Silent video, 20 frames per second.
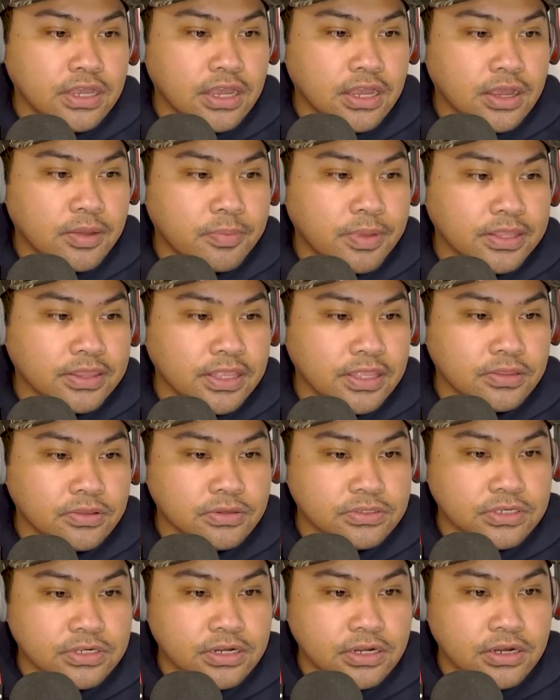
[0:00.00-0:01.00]
I think
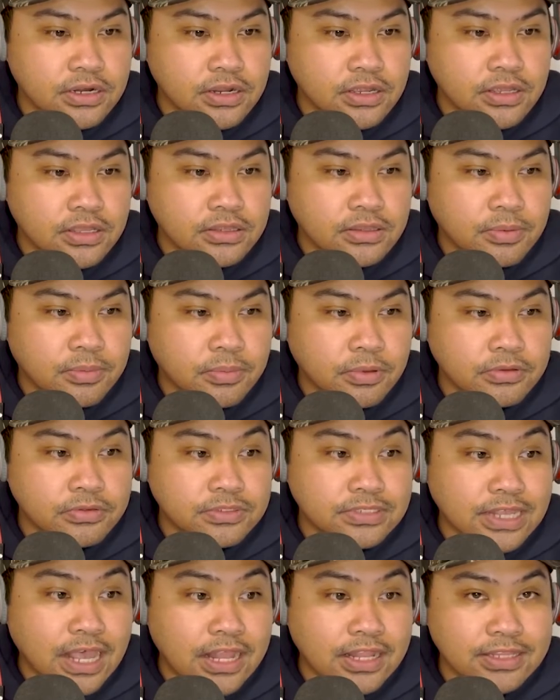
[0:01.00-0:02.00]
those are the
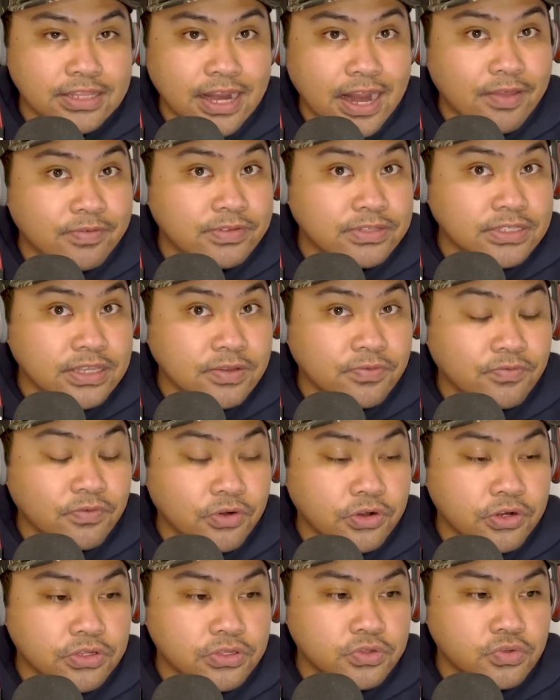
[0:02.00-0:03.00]
most solid that I've seen
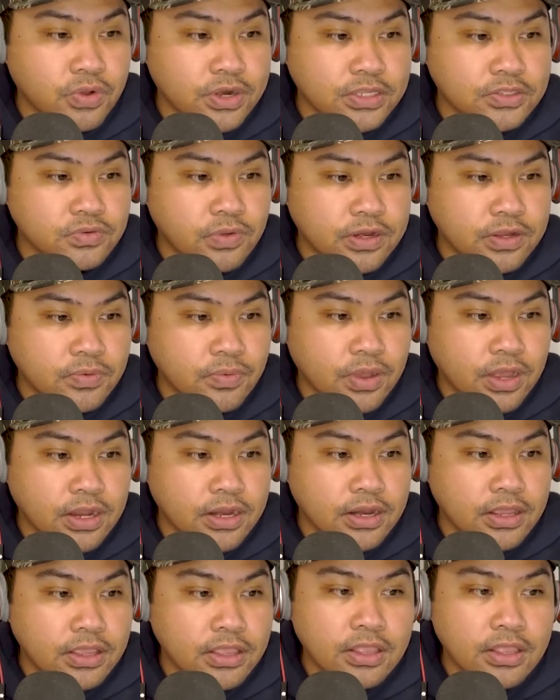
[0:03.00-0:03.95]
for 2021.